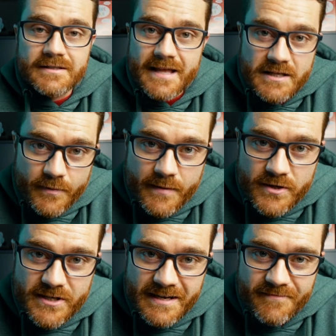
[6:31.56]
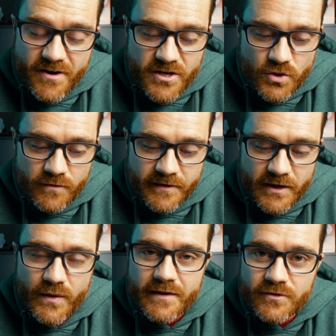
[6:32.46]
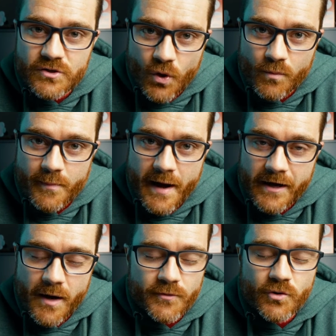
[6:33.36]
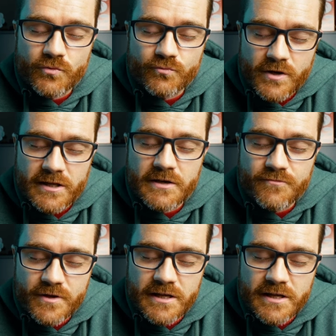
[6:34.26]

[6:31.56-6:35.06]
So that's pretty much it. Very short video. If you don't back up, you really